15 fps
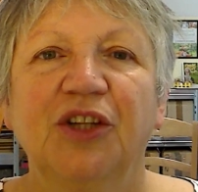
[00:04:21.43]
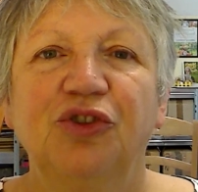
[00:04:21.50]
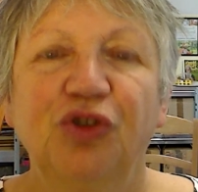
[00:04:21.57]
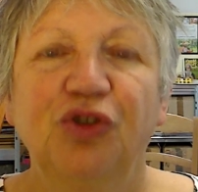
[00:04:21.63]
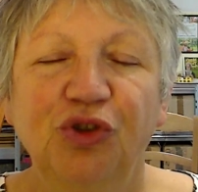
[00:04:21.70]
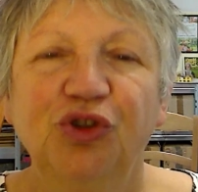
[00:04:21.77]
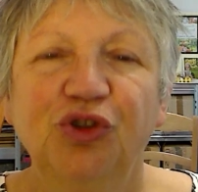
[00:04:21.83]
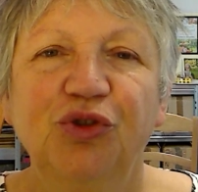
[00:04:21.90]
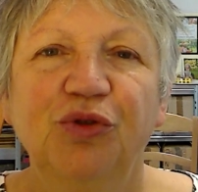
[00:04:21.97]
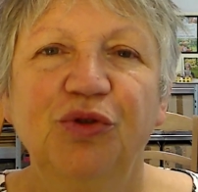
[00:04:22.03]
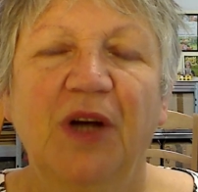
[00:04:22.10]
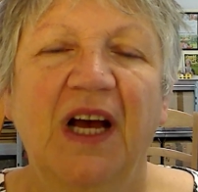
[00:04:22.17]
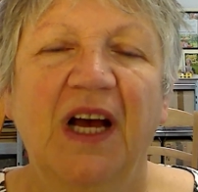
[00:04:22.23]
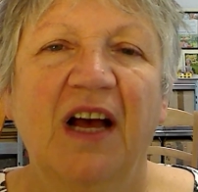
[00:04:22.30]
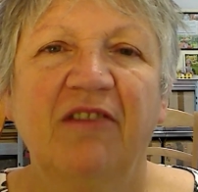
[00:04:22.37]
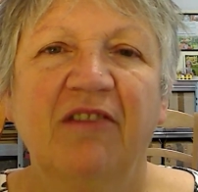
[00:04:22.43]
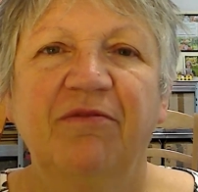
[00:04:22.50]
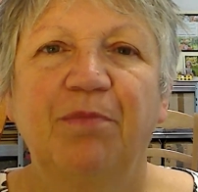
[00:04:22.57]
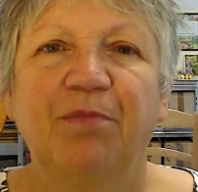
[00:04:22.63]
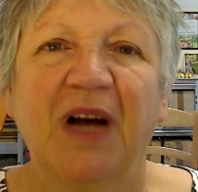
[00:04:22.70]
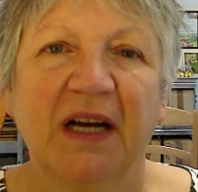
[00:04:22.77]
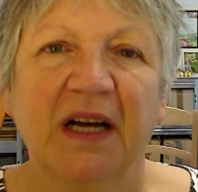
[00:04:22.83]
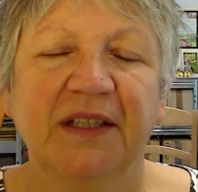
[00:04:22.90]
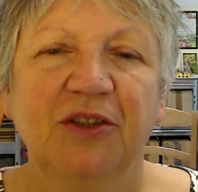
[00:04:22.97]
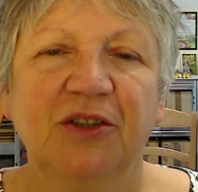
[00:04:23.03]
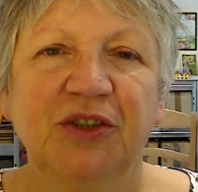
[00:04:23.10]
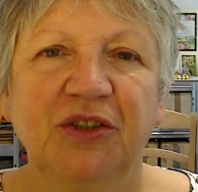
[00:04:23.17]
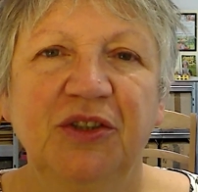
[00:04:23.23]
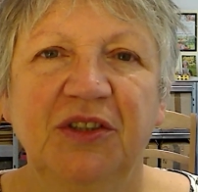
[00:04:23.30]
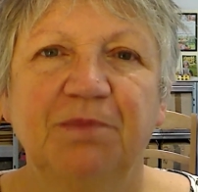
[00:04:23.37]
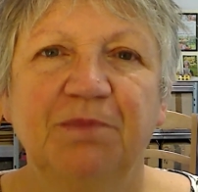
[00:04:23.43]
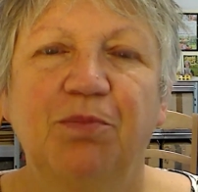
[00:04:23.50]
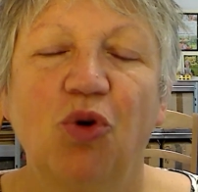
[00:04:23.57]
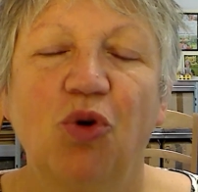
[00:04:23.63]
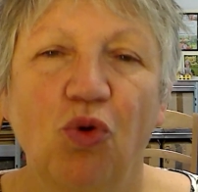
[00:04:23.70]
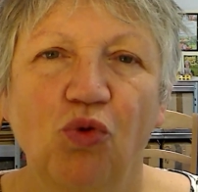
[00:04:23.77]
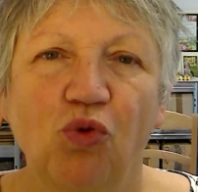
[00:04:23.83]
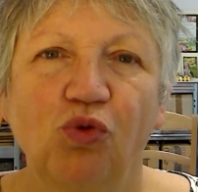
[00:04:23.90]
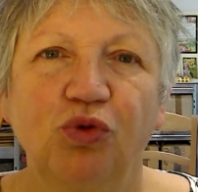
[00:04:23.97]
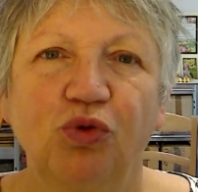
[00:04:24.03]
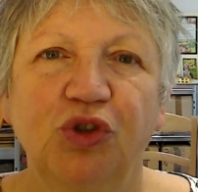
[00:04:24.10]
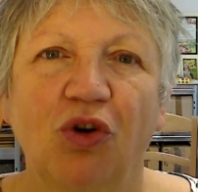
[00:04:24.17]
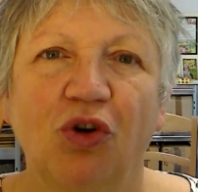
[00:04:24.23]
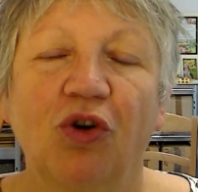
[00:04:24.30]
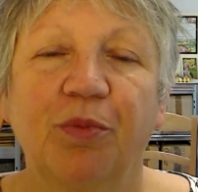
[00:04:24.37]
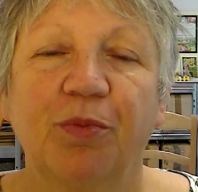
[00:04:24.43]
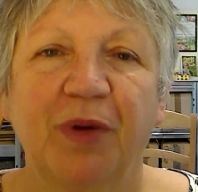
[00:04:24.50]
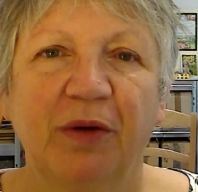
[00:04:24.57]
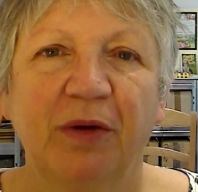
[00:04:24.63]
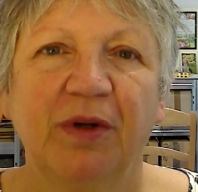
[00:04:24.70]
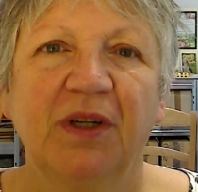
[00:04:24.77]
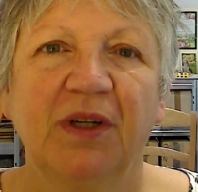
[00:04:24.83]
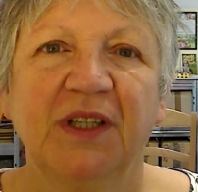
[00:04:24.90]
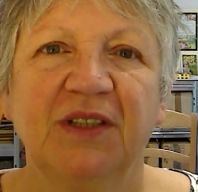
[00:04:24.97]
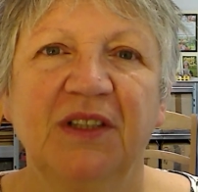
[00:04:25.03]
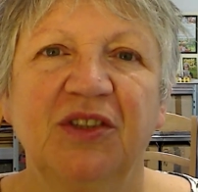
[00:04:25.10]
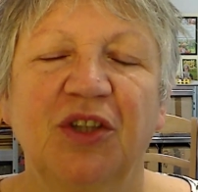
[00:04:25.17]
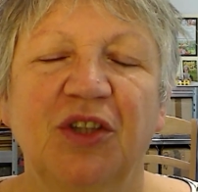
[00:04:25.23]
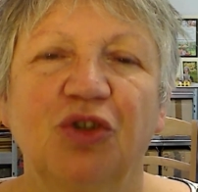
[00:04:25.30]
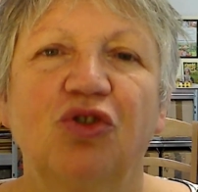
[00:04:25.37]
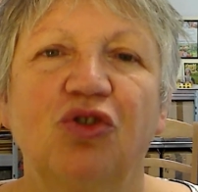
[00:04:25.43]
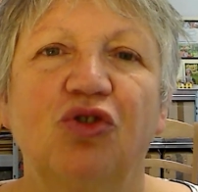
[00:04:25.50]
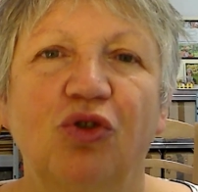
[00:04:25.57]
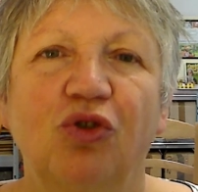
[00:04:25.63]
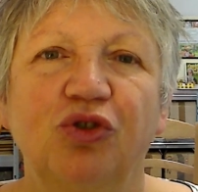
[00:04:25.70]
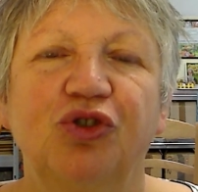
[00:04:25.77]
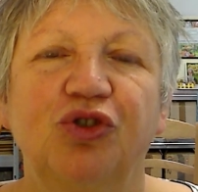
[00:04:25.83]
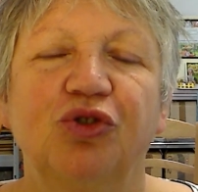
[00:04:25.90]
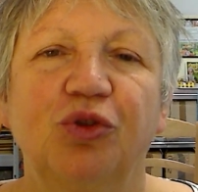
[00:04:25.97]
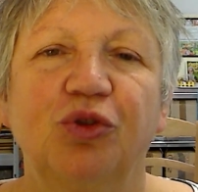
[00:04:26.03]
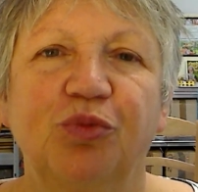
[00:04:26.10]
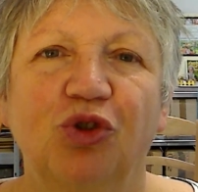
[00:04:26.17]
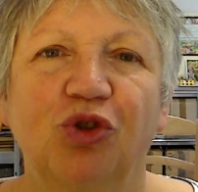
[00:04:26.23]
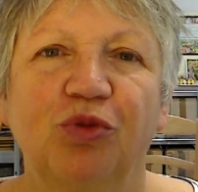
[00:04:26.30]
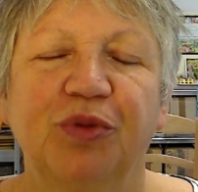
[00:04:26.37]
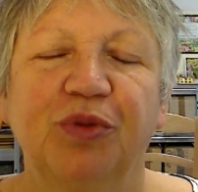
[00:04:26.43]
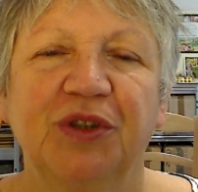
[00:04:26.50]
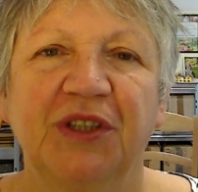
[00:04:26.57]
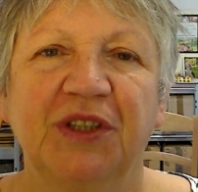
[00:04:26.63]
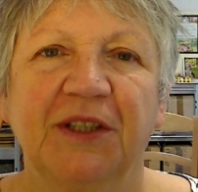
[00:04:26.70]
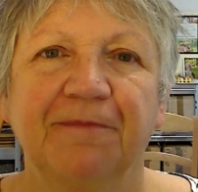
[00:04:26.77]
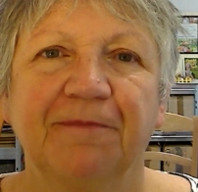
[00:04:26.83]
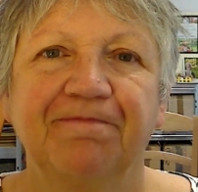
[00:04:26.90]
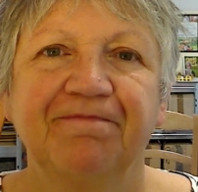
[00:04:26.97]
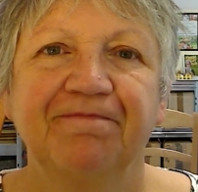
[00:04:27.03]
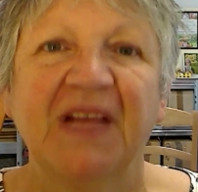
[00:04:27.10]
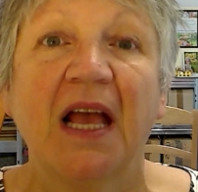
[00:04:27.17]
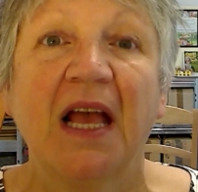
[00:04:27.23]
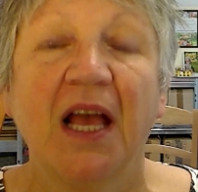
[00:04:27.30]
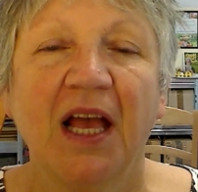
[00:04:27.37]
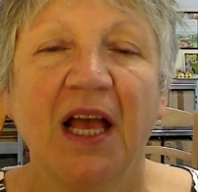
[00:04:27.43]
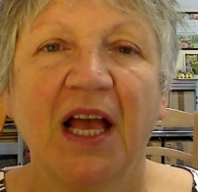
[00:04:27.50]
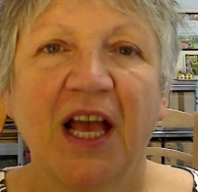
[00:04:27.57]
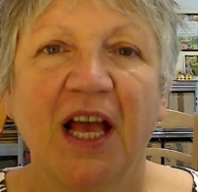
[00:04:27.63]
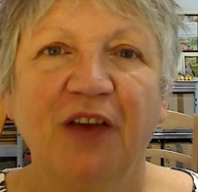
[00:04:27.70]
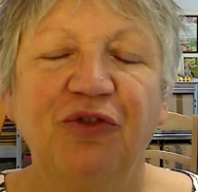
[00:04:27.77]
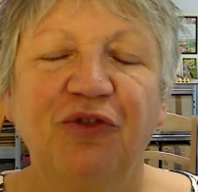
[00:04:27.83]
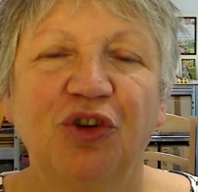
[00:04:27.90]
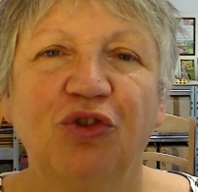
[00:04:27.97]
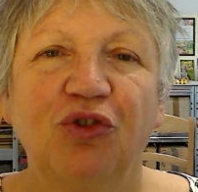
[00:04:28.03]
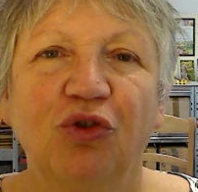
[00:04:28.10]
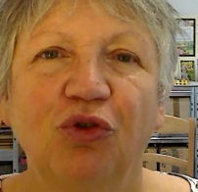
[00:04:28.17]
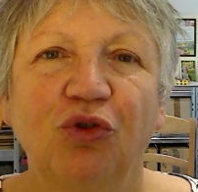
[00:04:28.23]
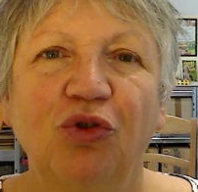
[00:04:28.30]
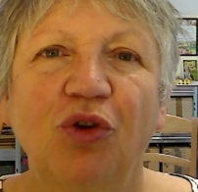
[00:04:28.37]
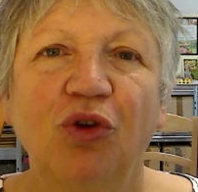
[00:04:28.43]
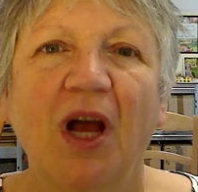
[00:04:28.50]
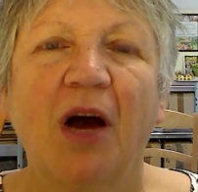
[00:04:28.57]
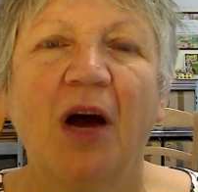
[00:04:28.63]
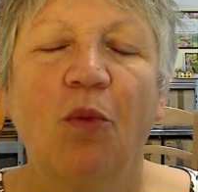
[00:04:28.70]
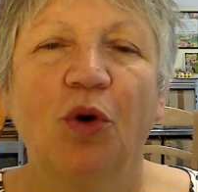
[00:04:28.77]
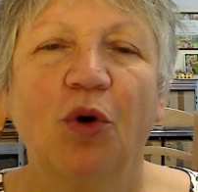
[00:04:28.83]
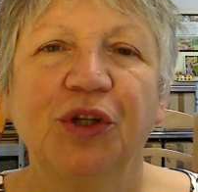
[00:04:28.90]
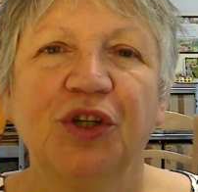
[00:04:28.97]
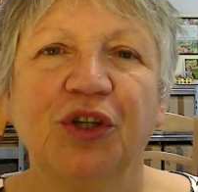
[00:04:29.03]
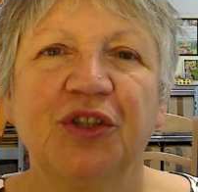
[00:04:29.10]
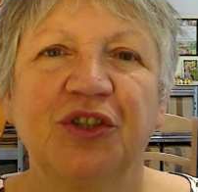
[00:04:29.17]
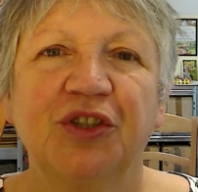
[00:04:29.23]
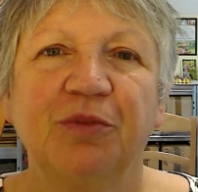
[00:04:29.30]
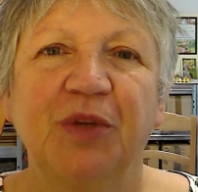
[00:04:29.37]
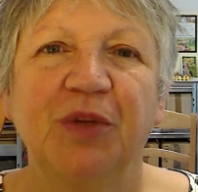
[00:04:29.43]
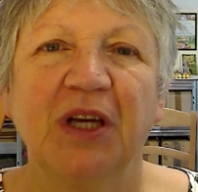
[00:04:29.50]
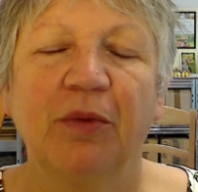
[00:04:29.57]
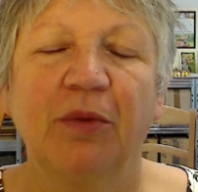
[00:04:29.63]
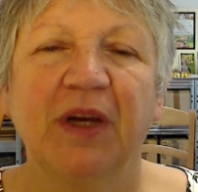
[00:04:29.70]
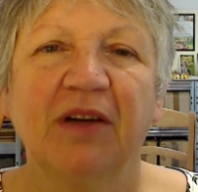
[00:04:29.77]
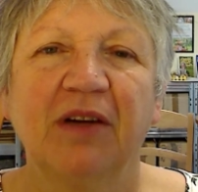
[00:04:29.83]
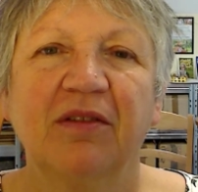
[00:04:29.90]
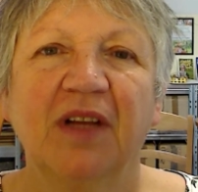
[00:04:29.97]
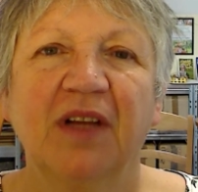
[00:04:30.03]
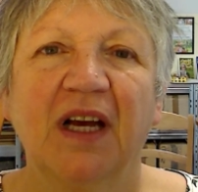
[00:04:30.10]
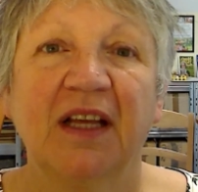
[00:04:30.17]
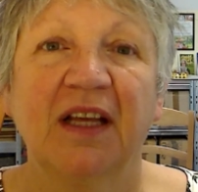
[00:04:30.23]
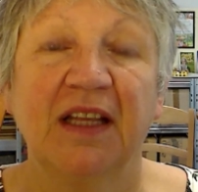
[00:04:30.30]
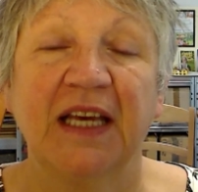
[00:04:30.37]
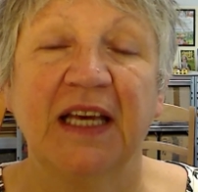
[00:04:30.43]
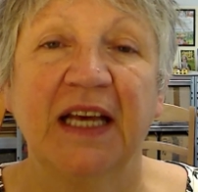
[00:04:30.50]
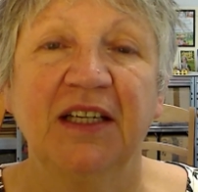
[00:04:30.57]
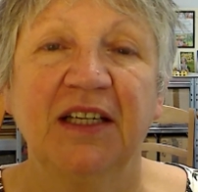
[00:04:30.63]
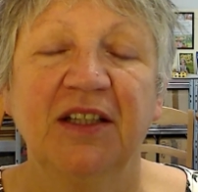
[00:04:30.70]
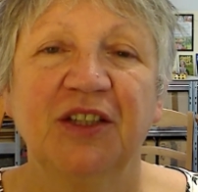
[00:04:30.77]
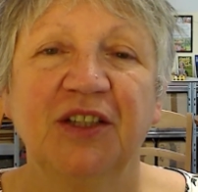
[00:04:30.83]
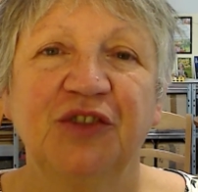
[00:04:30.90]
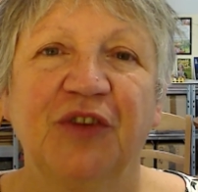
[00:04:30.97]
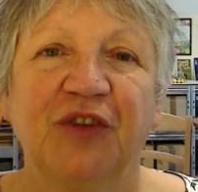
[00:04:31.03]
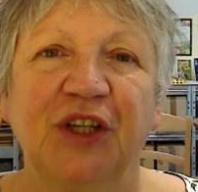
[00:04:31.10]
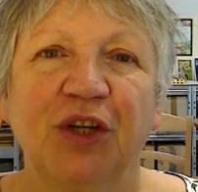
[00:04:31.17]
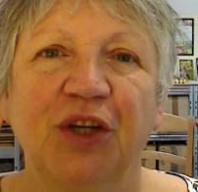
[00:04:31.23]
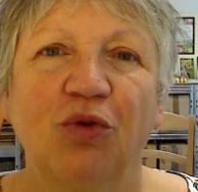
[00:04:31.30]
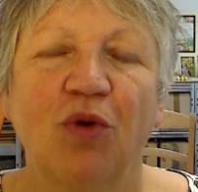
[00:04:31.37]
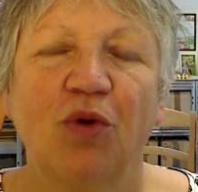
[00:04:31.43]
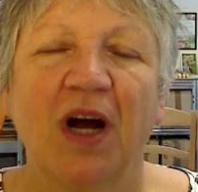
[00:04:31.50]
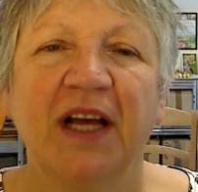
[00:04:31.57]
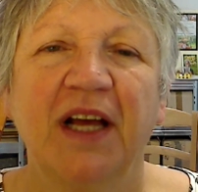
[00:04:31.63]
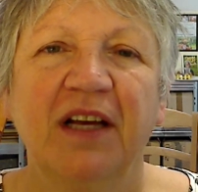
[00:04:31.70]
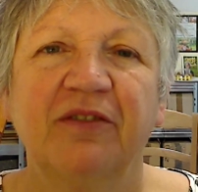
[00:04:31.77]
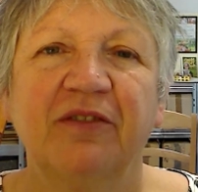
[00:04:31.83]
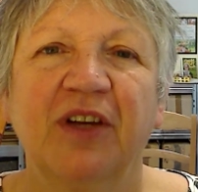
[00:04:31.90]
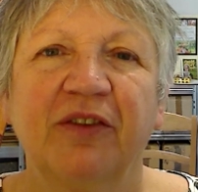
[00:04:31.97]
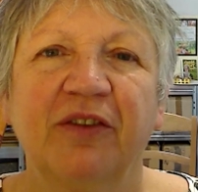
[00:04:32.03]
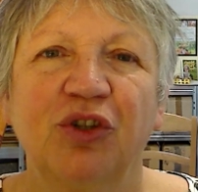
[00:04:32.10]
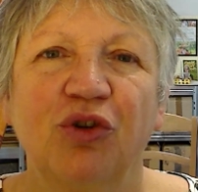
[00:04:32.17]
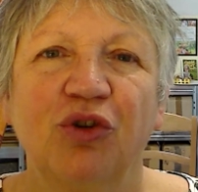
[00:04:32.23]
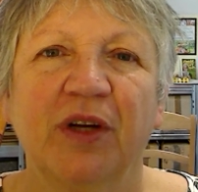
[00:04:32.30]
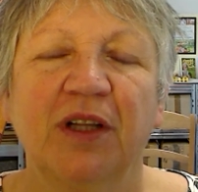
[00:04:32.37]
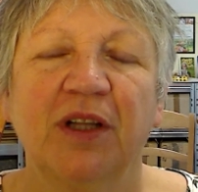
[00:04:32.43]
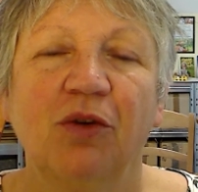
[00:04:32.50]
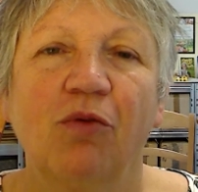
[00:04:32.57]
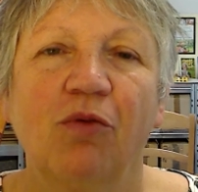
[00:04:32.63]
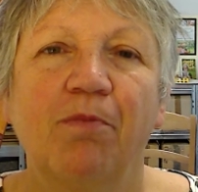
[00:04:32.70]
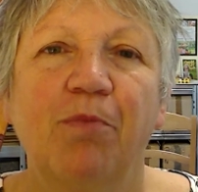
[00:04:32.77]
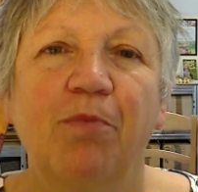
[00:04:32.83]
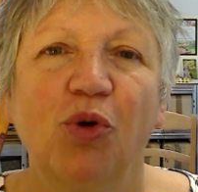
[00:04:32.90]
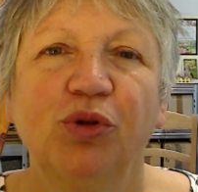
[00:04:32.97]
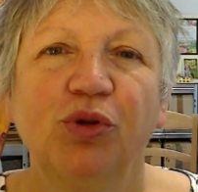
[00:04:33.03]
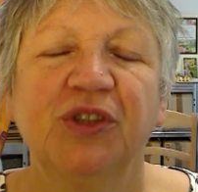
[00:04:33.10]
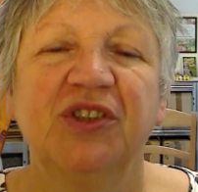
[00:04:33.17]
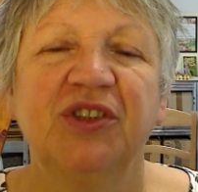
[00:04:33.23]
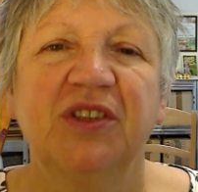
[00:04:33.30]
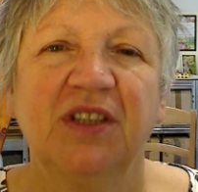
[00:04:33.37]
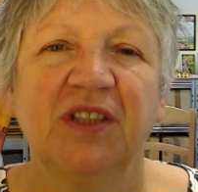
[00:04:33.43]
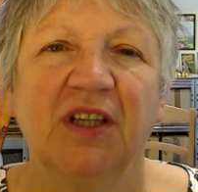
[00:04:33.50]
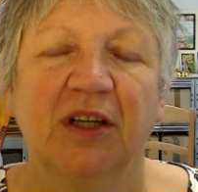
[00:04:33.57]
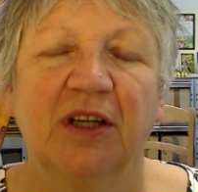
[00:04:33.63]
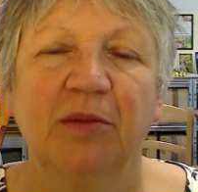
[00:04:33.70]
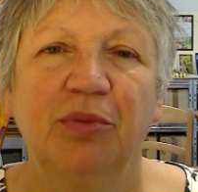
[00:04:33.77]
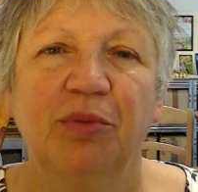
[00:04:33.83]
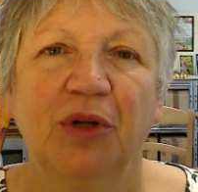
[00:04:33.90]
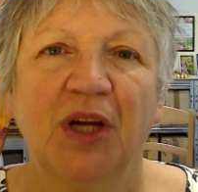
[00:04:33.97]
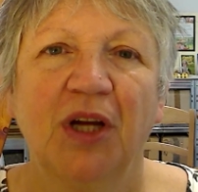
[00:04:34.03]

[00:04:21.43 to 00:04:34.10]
Do you have pylons, poles, or power lines that cross your property? If you do, I want you to be aware that at the end of this video, I have given you a little bonus tip